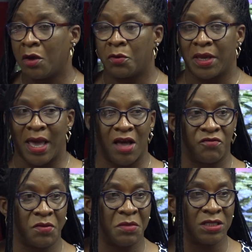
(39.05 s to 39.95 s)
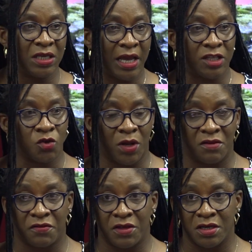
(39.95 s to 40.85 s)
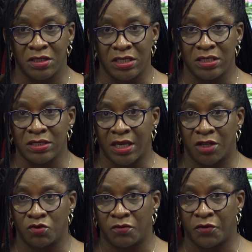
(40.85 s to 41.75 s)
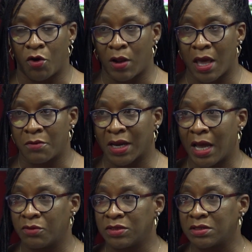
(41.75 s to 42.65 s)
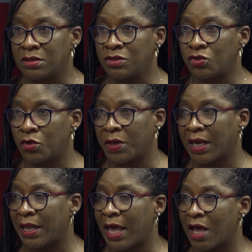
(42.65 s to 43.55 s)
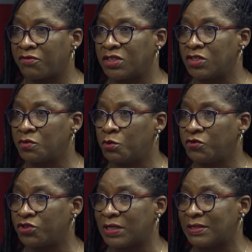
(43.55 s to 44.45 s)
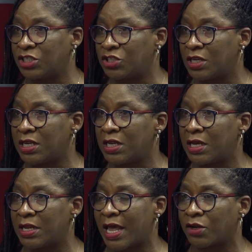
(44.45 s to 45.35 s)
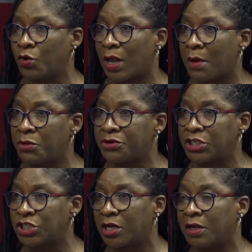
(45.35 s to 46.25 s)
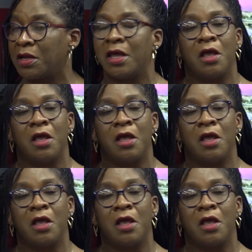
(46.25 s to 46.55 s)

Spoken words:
We have a meeting at 12:30 scheduled for all our councils so we can have the smooth transitioning and that collaboration